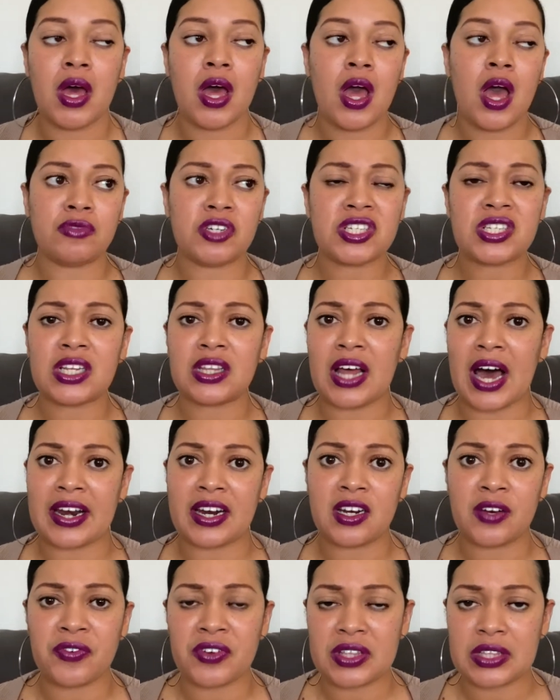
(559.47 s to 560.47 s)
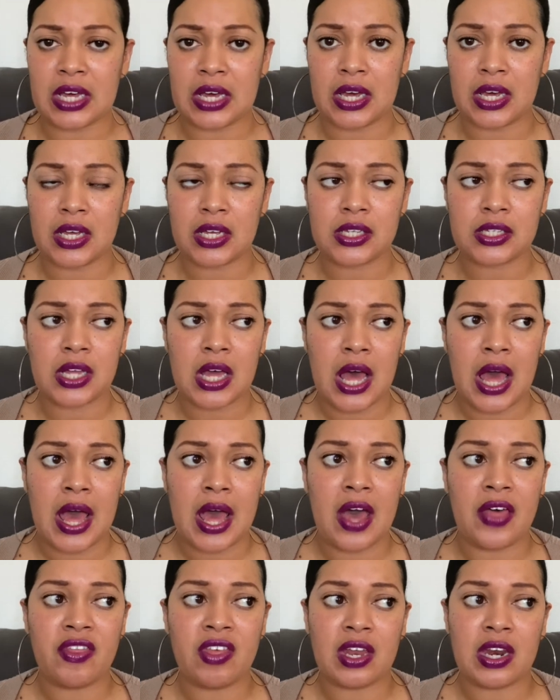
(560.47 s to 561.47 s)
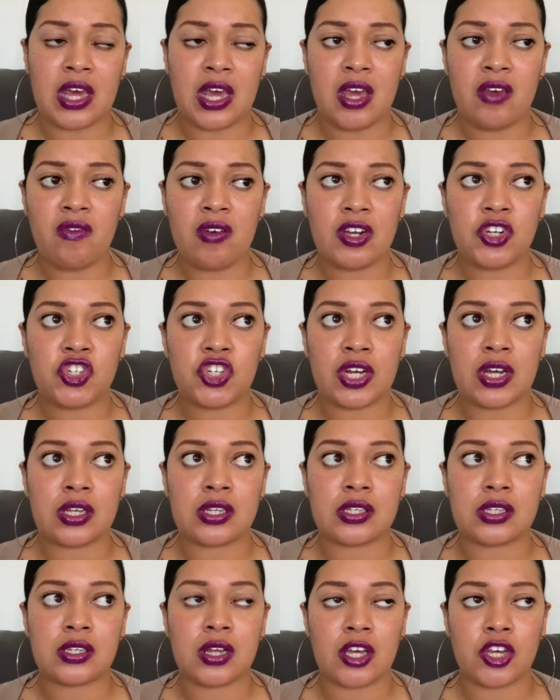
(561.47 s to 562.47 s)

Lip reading: Just a lot of different things. And then even just,